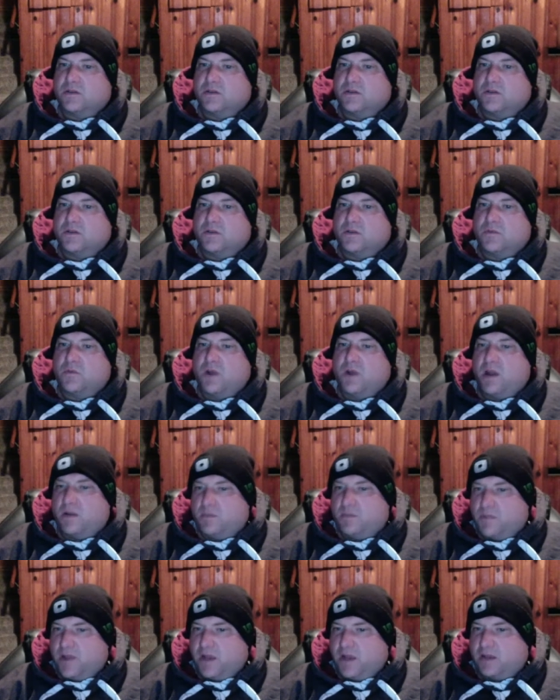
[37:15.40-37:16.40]

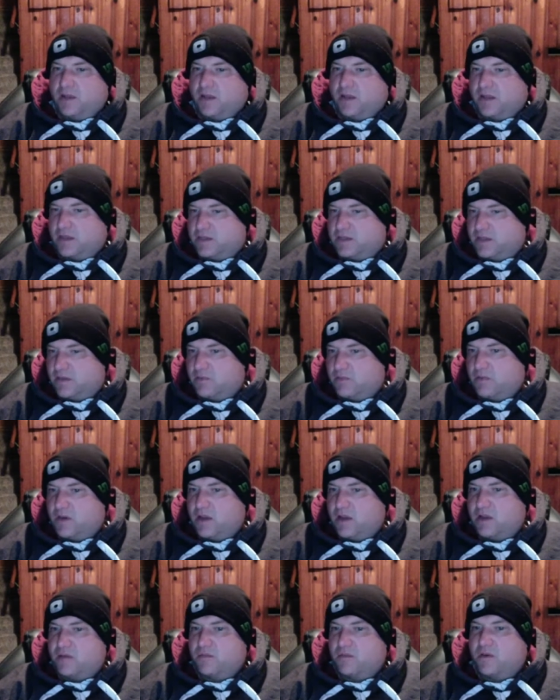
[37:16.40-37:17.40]
while back, like I said, when
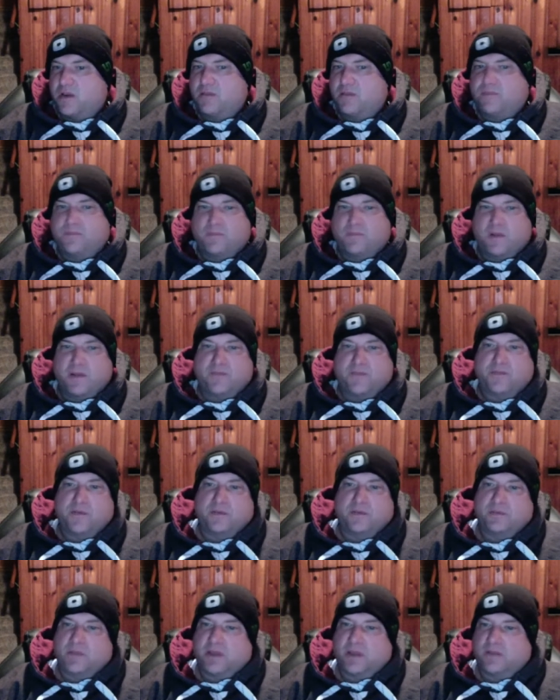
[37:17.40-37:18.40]
I
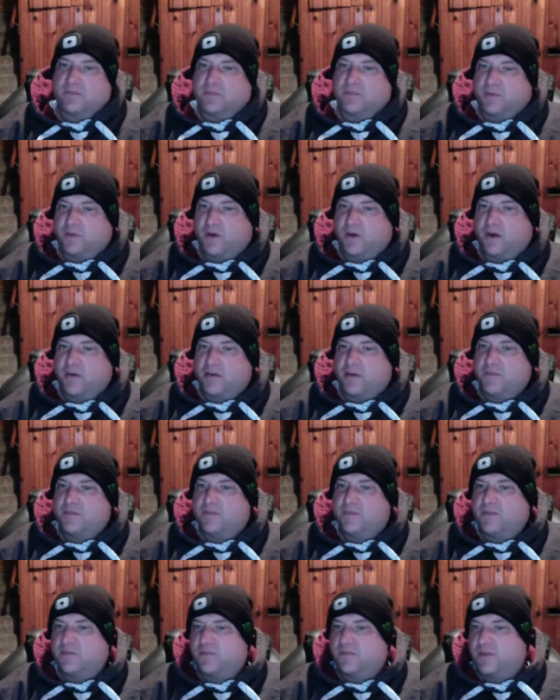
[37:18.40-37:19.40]
filmed the Ferrari
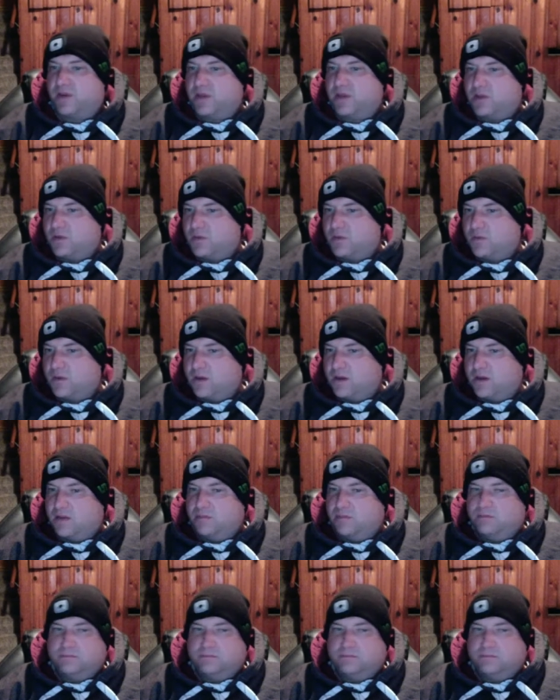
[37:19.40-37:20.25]
video,